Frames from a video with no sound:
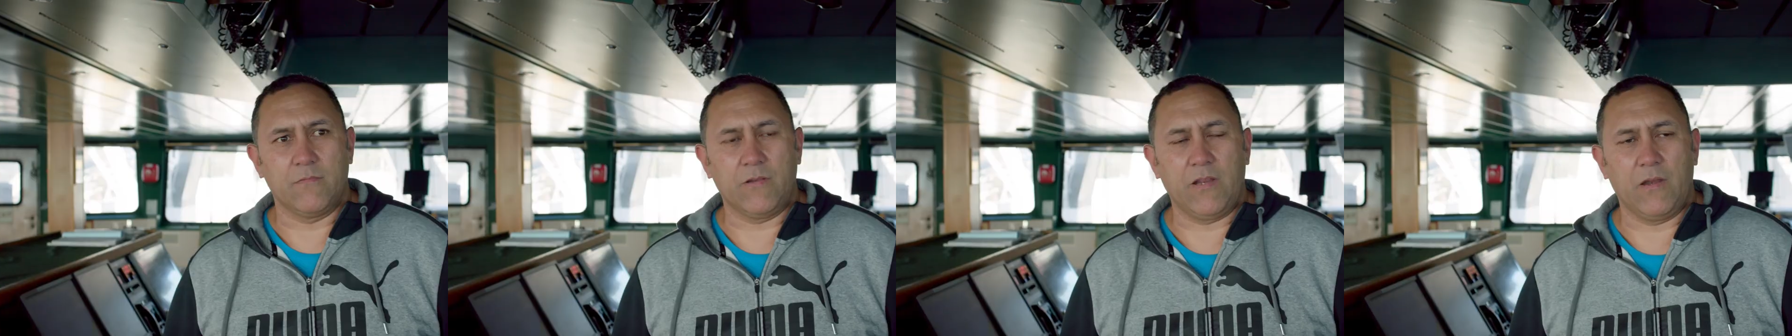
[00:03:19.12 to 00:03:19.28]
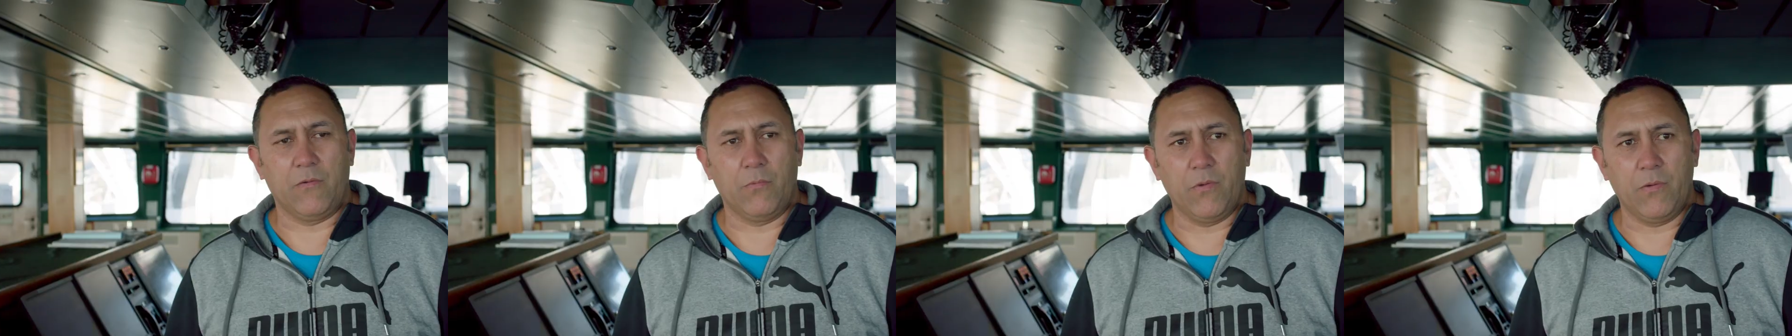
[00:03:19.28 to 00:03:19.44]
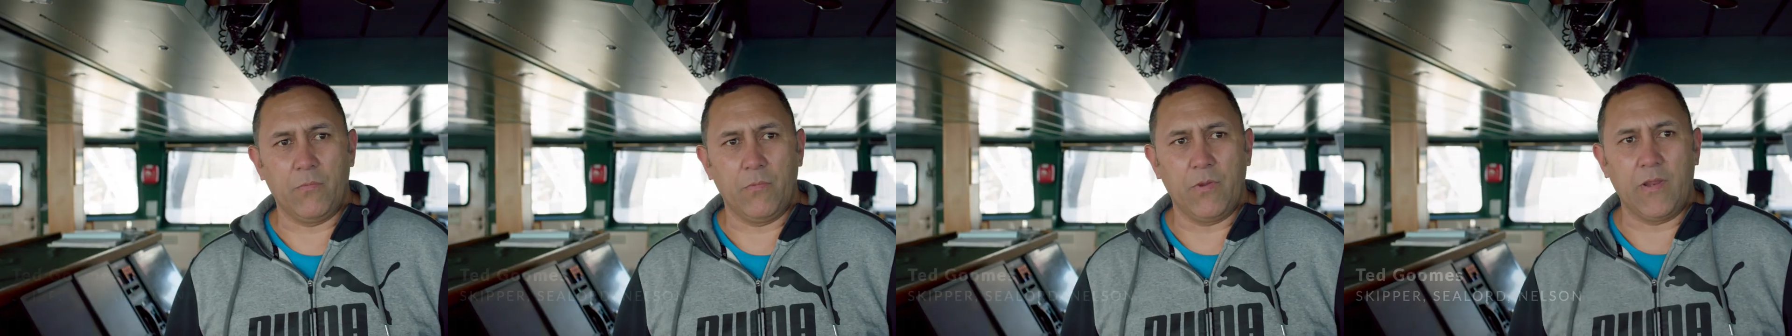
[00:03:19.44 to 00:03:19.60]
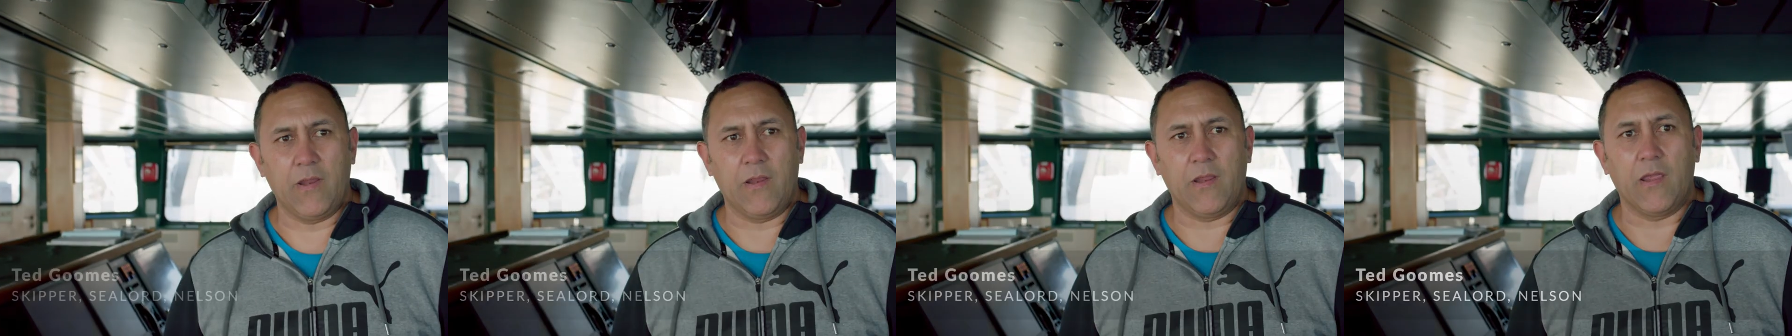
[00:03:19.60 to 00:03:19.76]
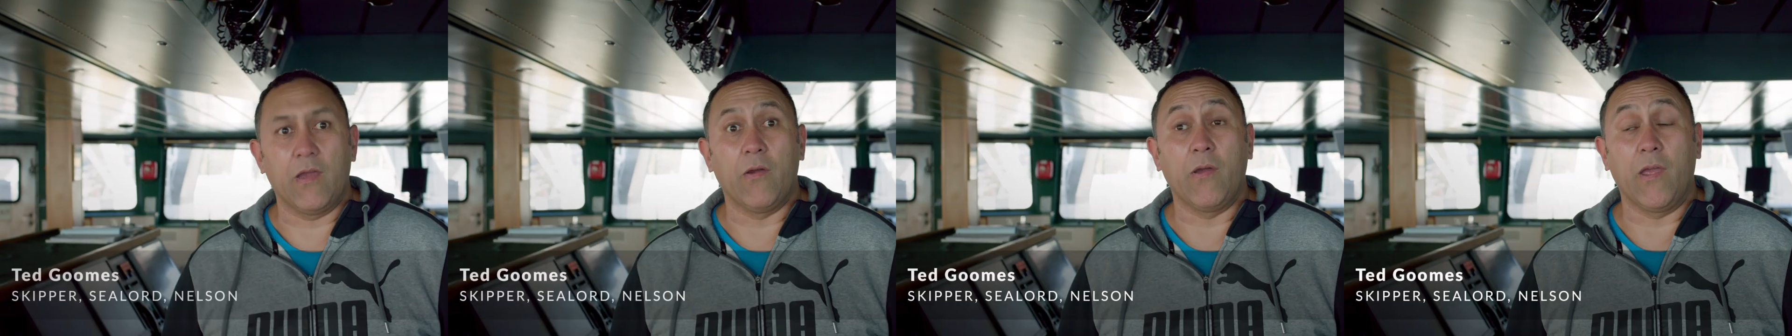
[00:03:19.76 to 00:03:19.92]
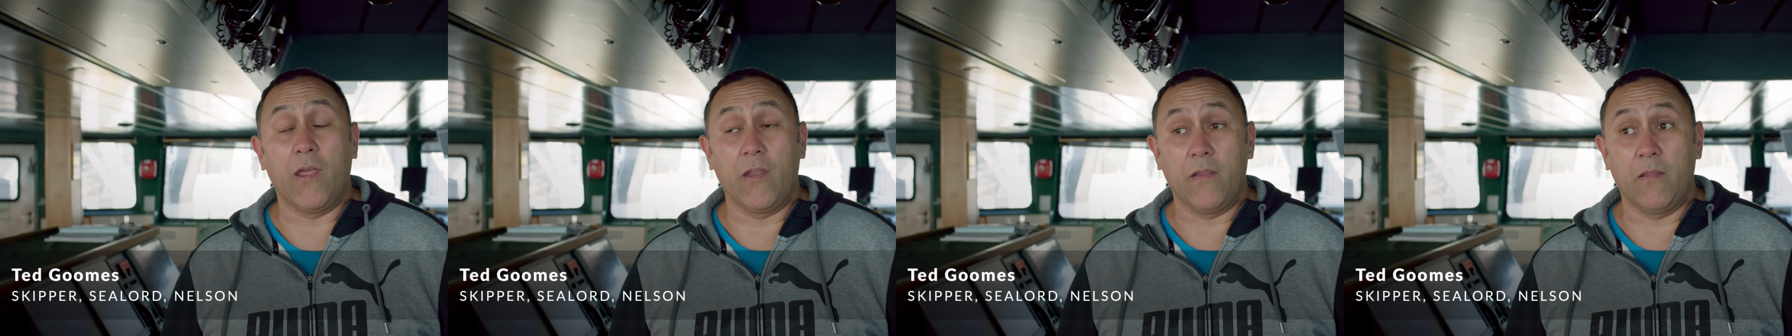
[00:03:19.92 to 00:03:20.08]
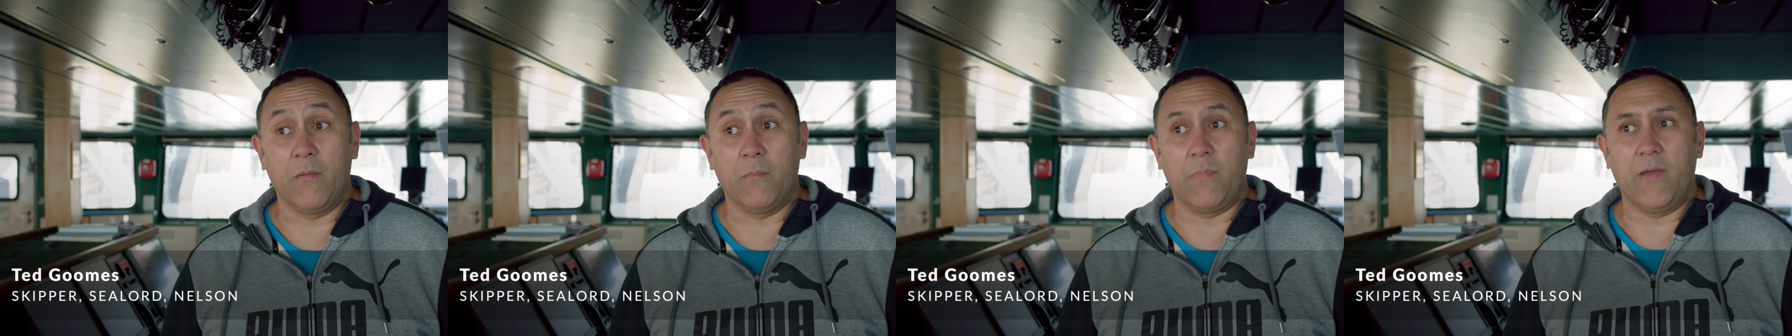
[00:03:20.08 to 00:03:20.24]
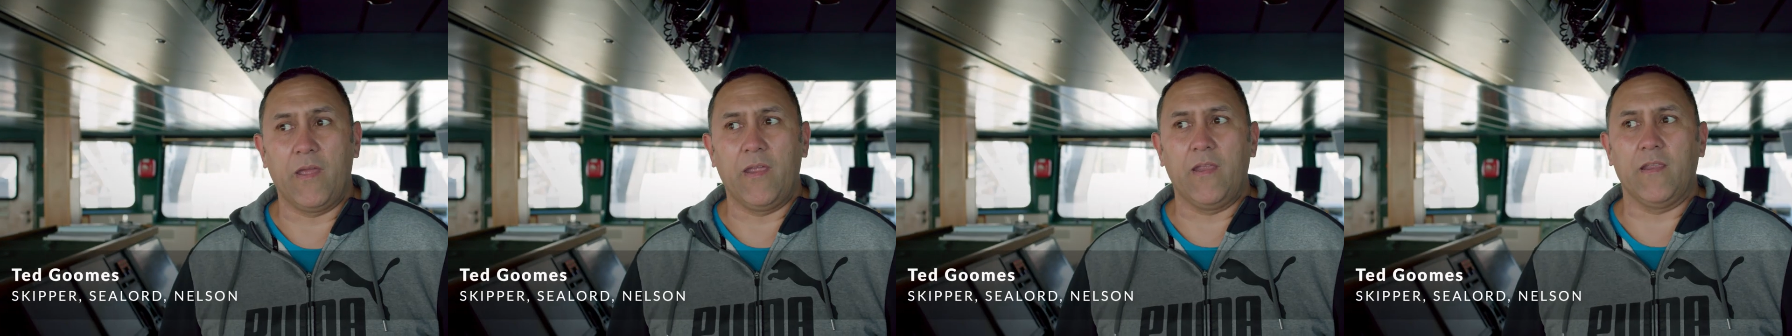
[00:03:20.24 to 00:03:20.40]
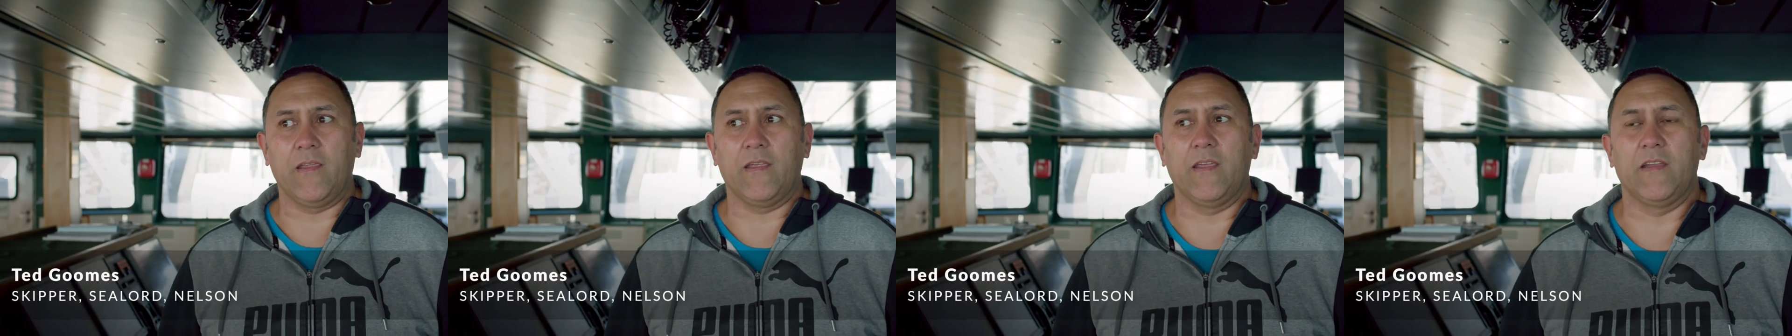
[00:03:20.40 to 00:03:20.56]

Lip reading: You know, when we go out in the bay and